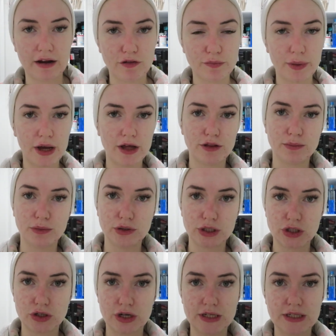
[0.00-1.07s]
out of my other
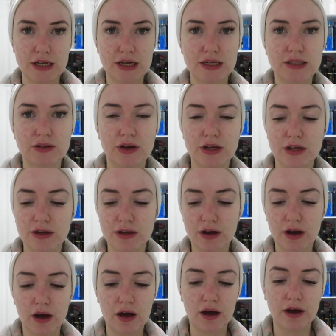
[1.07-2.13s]
moisturiser. So
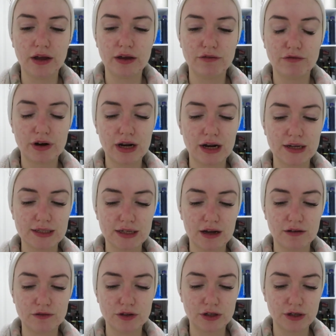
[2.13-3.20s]
I realised
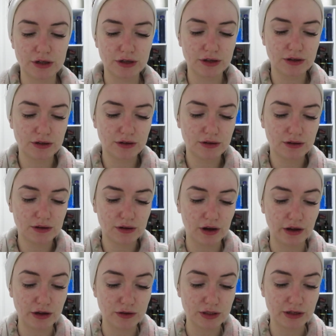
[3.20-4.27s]
after
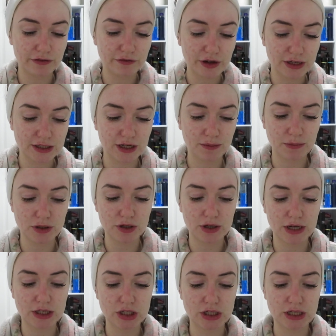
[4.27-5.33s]
I used it the first time, you don't
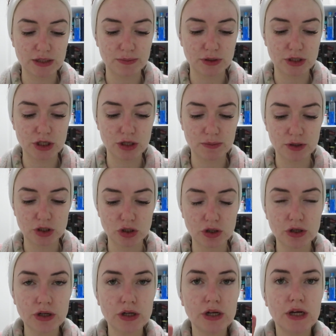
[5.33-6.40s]
actually need to put too much
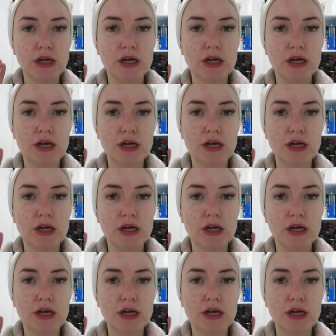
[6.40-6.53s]
on.